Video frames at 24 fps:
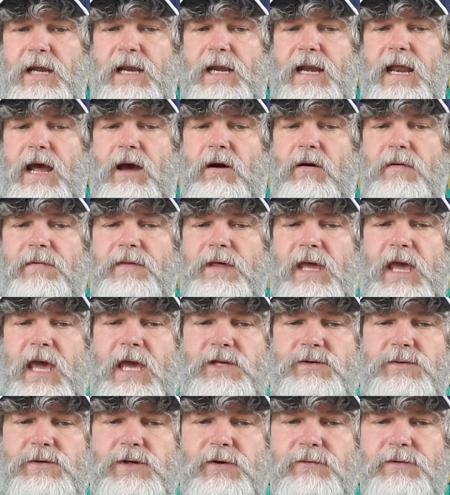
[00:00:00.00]
Now, the
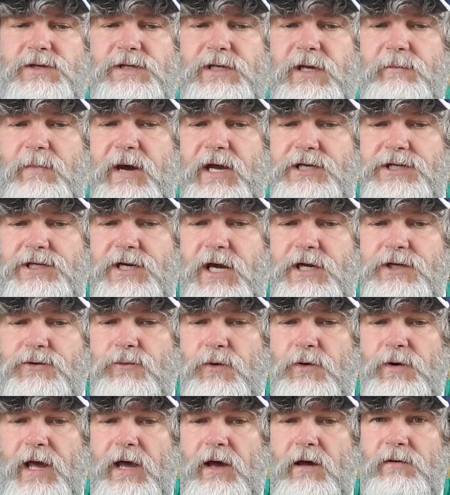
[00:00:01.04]
case was overseen by Judge
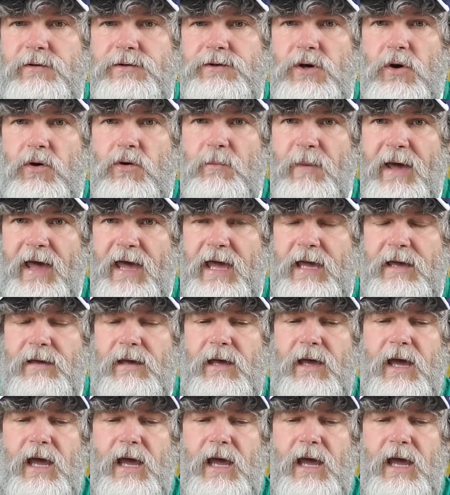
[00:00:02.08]
Ronel Tome,